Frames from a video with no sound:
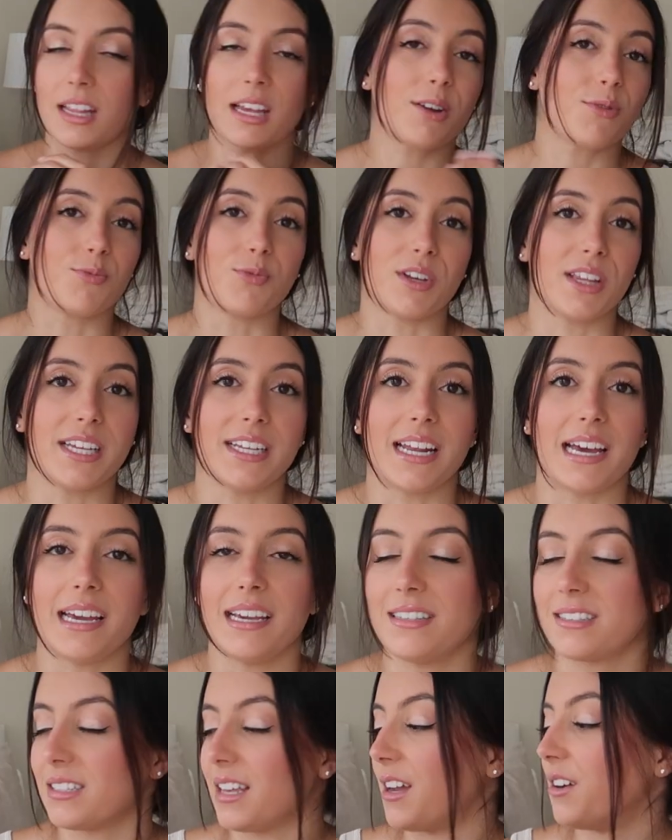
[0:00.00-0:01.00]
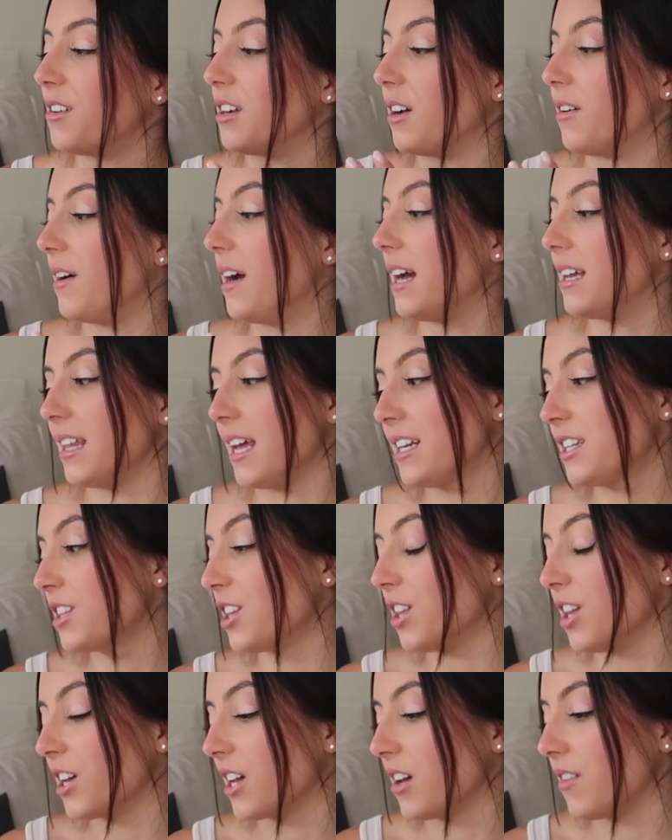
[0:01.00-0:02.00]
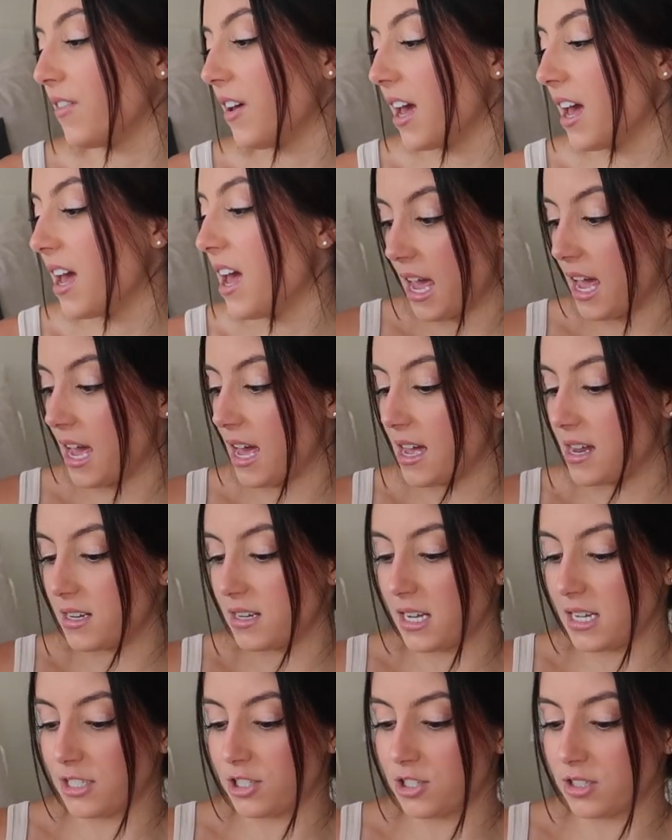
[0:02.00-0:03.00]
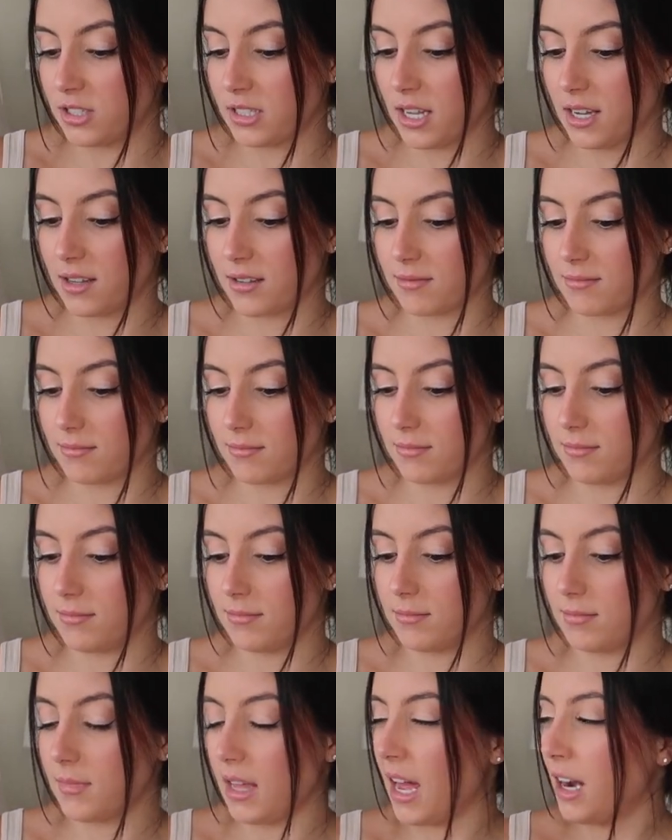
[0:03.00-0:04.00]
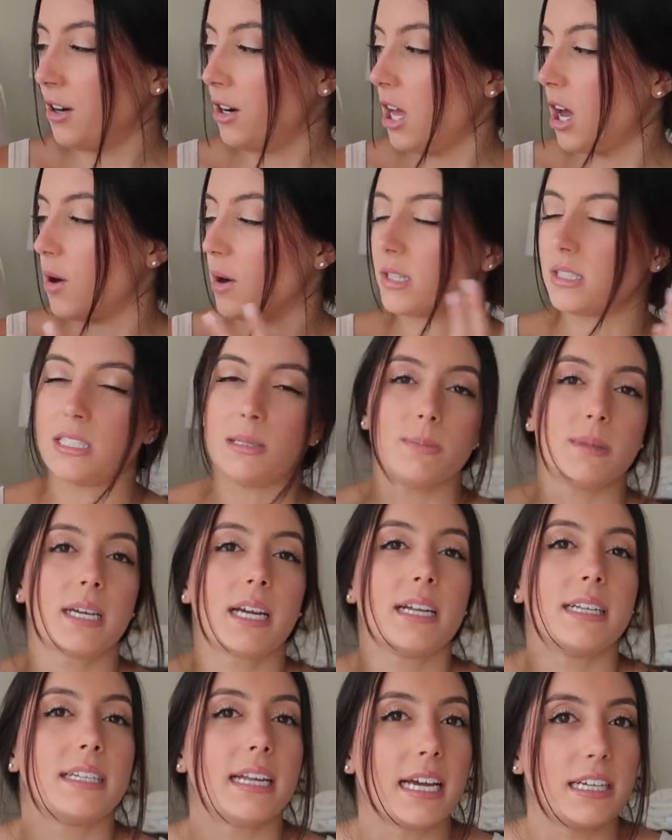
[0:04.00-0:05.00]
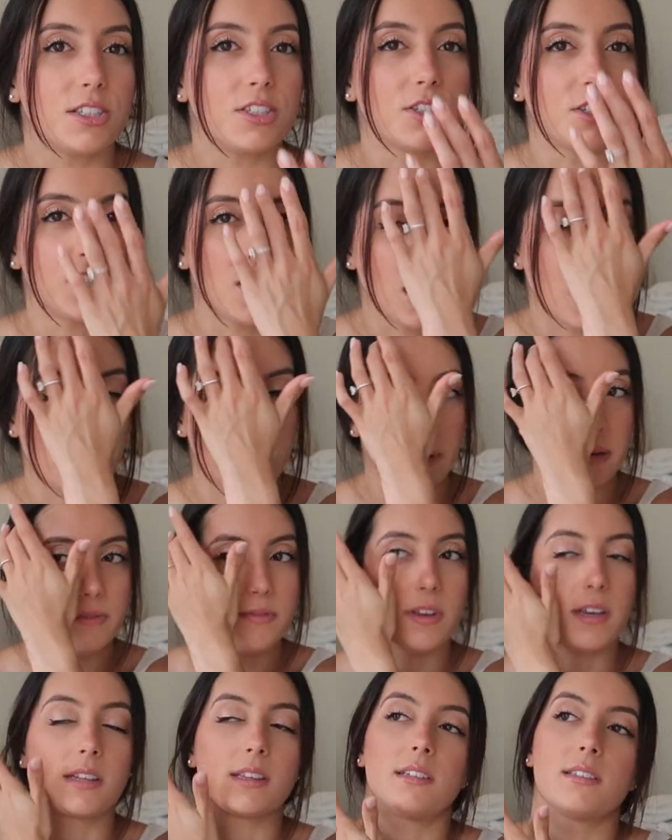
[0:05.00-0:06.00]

like really nice. I don't know, I like the look of it, and it's just like, I don't know, it seems like a nicer top. I feel like